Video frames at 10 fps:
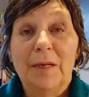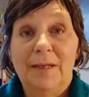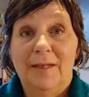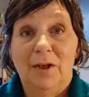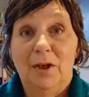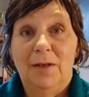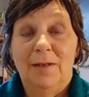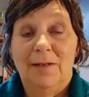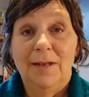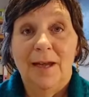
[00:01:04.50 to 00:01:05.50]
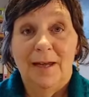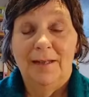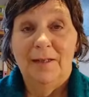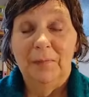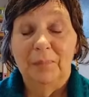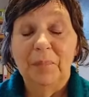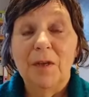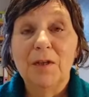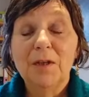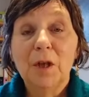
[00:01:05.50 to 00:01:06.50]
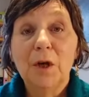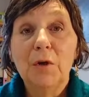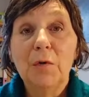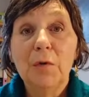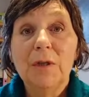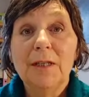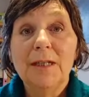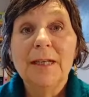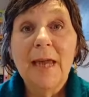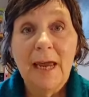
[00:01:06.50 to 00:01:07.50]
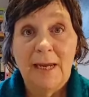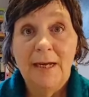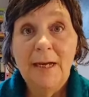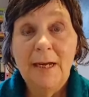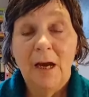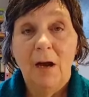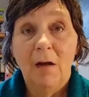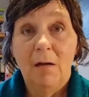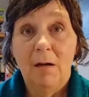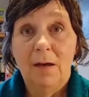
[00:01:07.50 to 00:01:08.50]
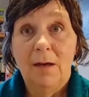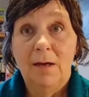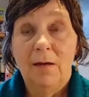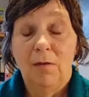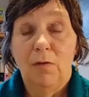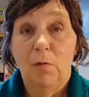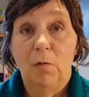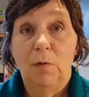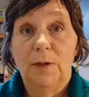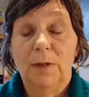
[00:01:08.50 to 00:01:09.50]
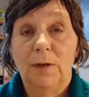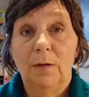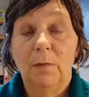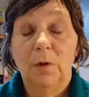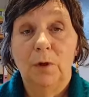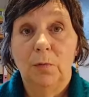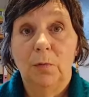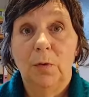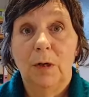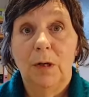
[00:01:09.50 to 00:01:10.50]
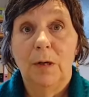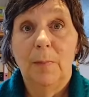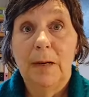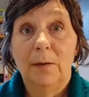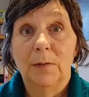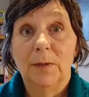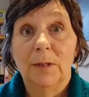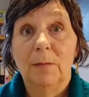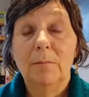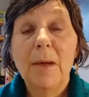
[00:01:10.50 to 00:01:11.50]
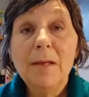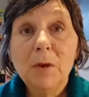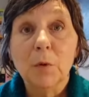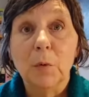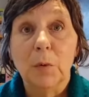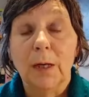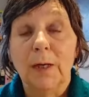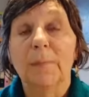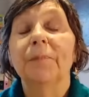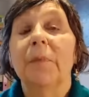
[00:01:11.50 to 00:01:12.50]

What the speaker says: best year yet. So today I thought that I would talk about mentoring.